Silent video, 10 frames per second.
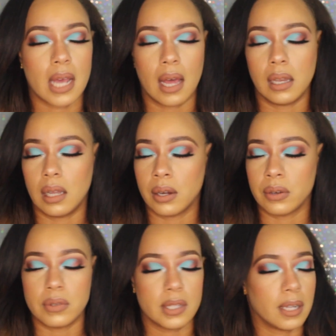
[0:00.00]
I
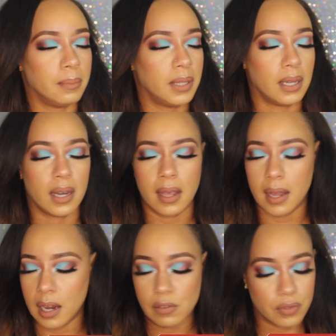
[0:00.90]
learned something
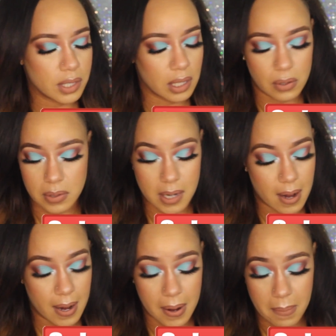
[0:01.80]
every single
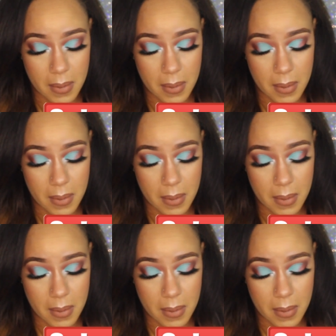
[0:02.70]
time.